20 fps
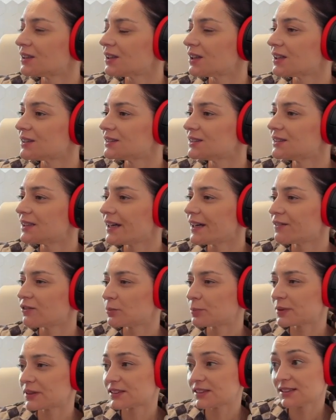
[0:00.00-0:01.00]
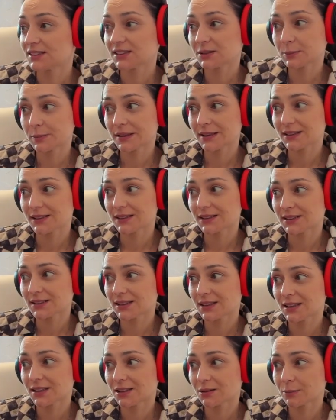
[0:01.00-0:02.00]
uh, did I ever
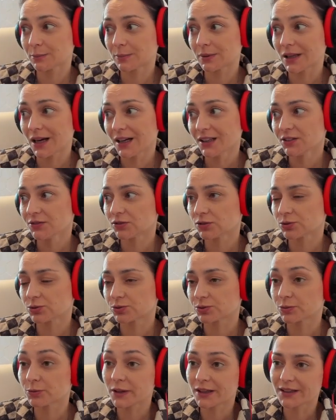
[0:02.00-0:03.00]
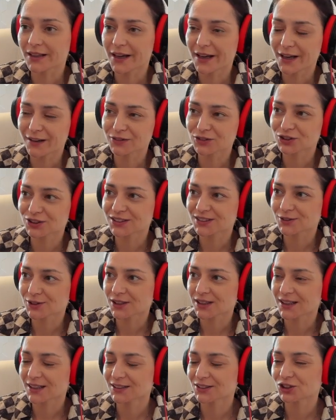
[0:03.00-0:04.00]
participated in blindfold tournament? Well, I haven't
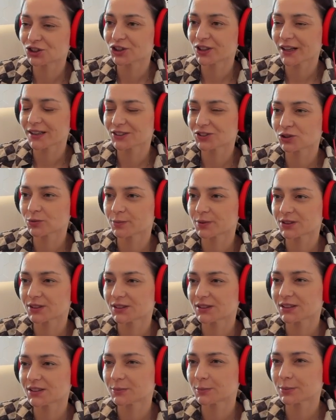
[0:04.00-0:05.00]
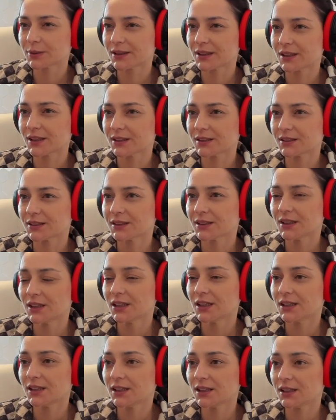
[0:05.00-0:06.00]
had a chance to participate
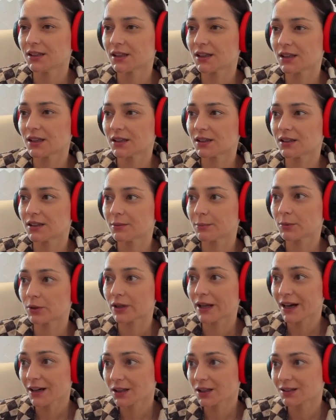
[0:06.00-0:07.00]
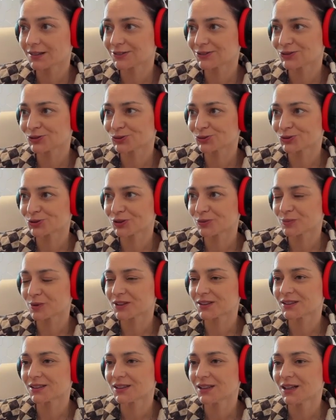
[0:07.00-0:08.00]
in the Monaco
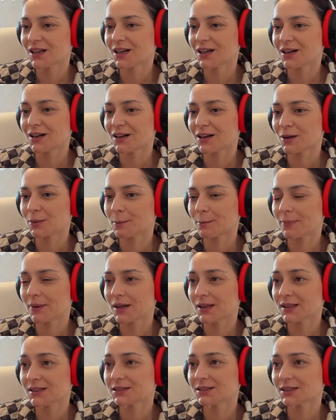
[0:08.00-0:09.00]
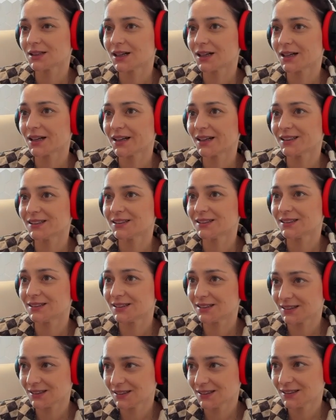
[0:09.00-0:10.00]
tournament, uh, but I
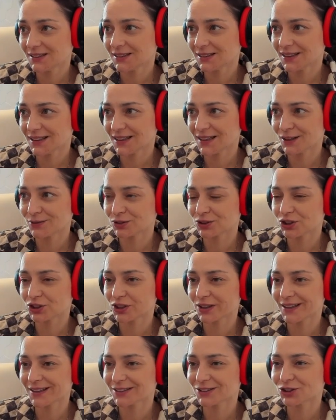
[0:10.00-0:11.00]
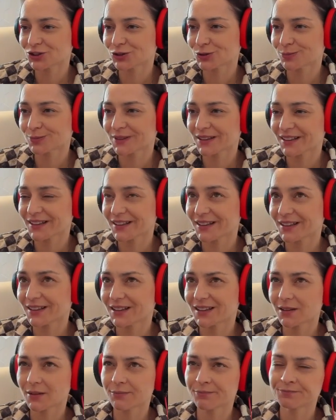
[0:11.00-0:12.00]
did have a chance to play
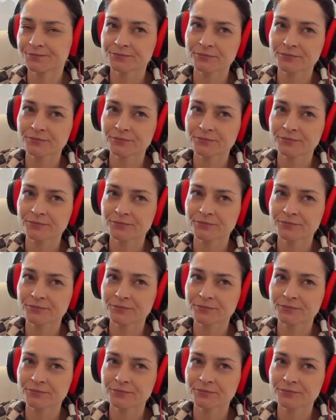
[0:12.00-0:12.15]
in the